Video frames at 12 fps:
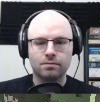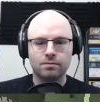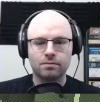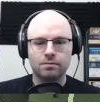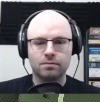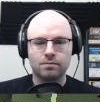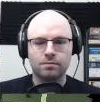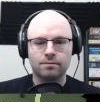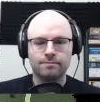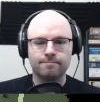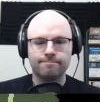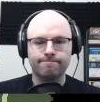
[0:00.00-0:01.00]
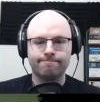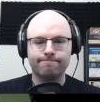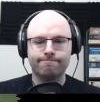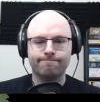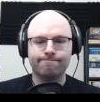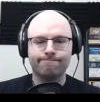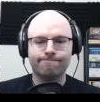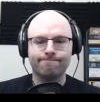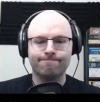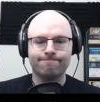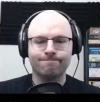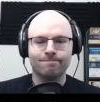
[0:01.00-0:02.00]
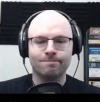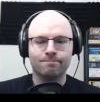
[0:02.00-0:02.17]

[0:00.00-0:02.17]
No one is speaking in this clip.